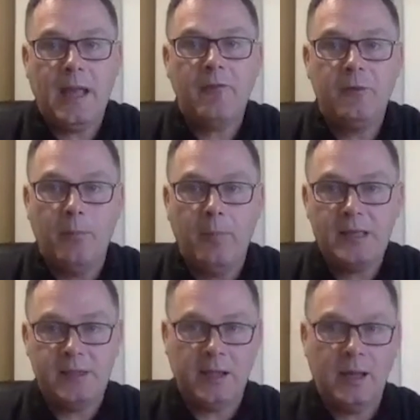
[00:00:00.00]
from
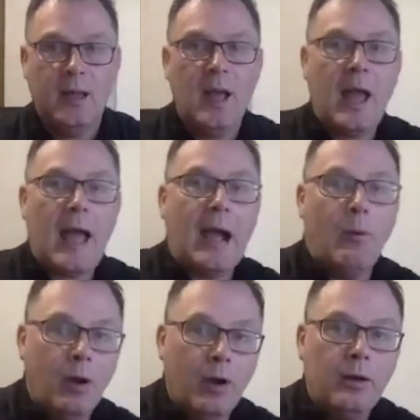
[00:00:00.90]
mixing
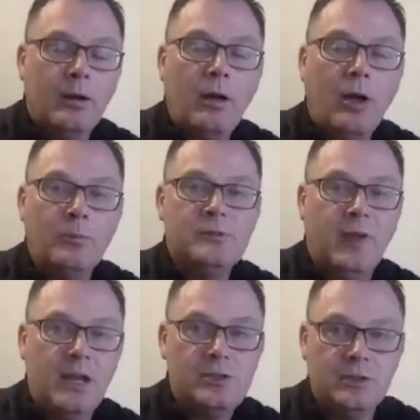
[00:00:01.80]
our
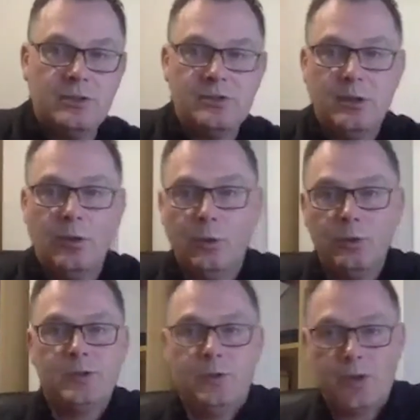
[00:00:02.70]
observations,
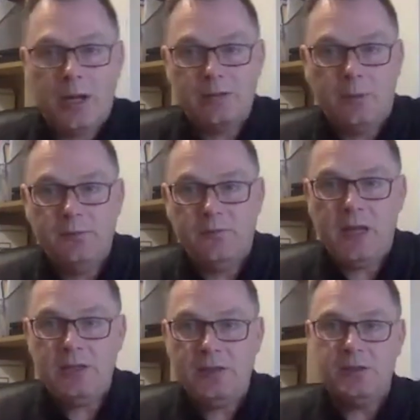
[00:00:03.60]
Auto Trader's
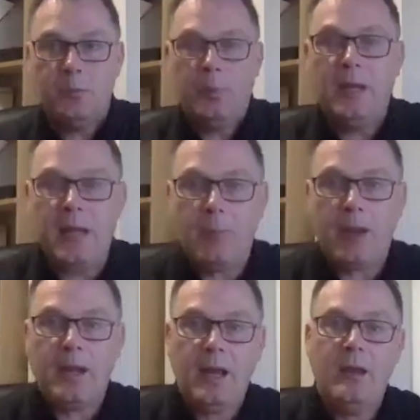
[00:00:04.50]
observations, and bringing that
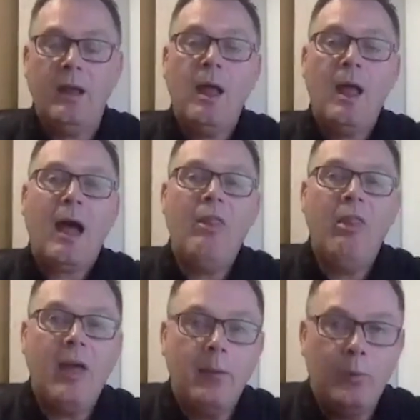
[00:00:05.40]
back in. And
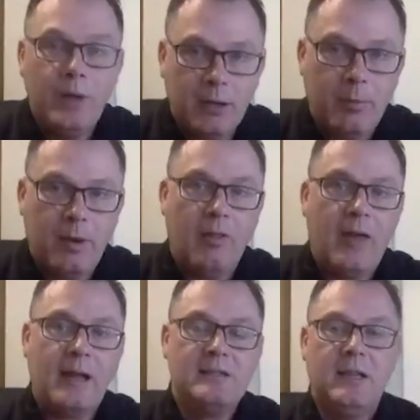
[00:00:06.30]
then we can apply
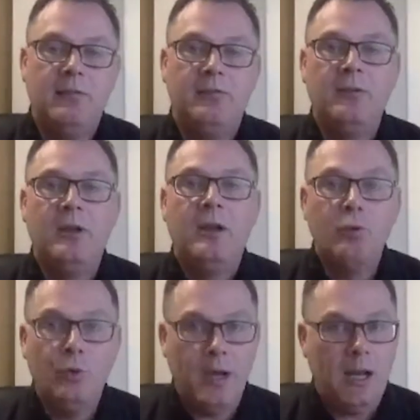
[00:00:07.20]
that to give
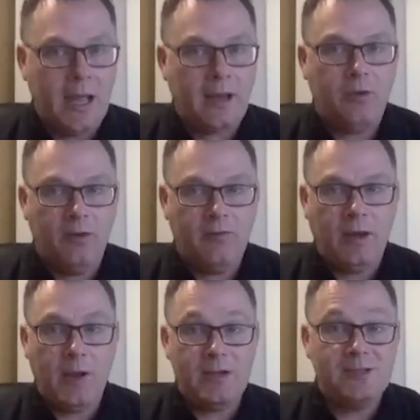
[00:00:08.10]
really accurate
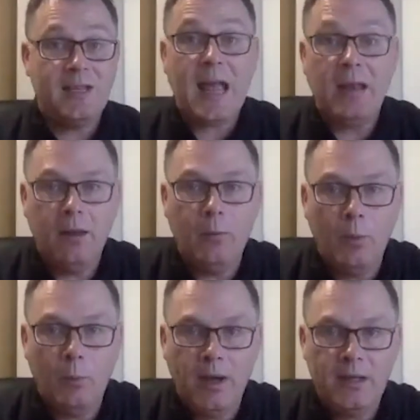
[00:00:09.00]
valuations, again, that we're
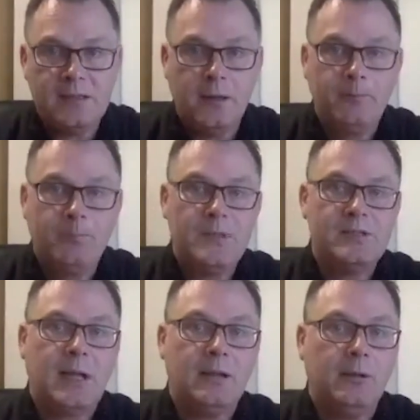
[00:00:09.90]
willing to
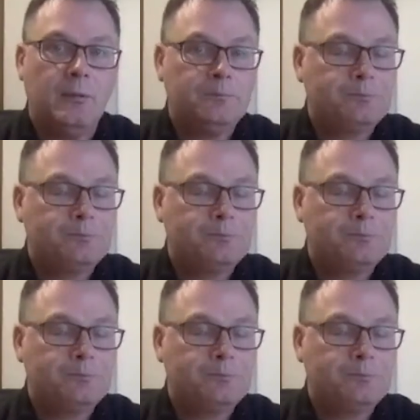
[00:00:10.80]
stand on.